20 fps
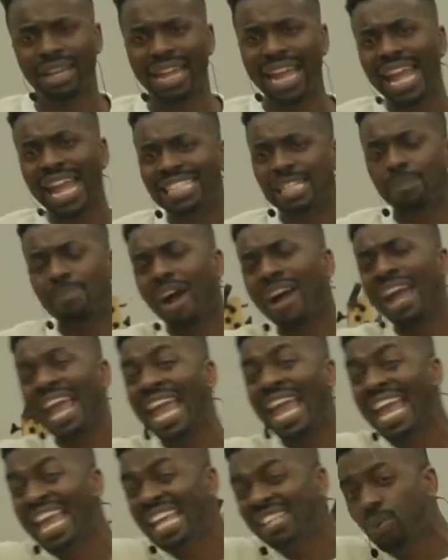It's about
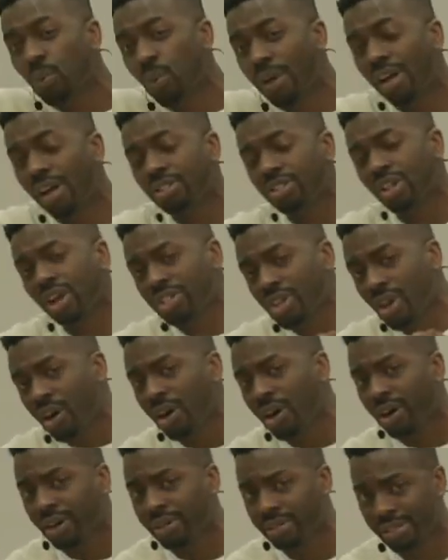his will, not
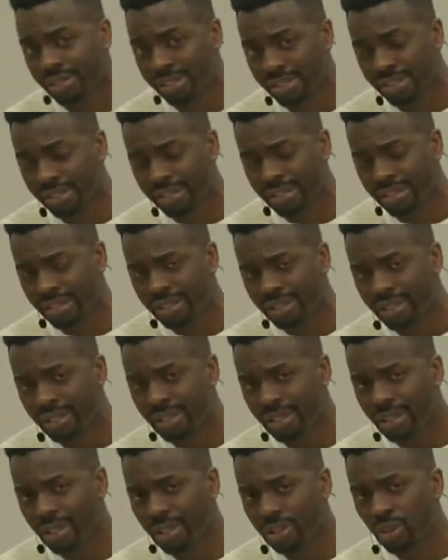yours.
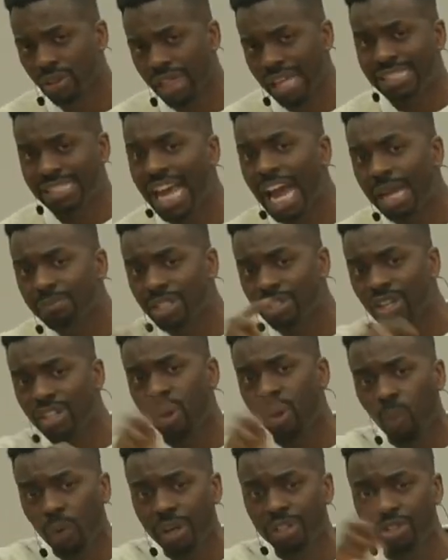So there are times he's going
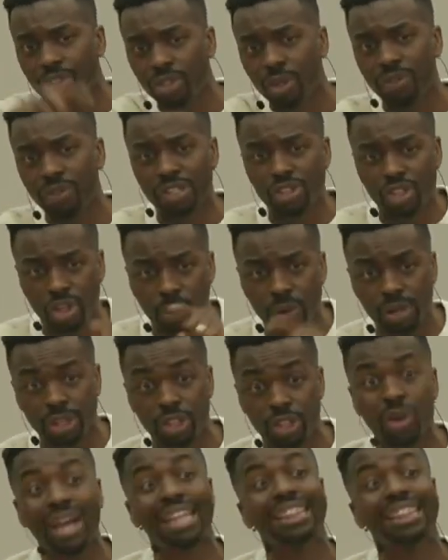to want you to do things you don't want to do.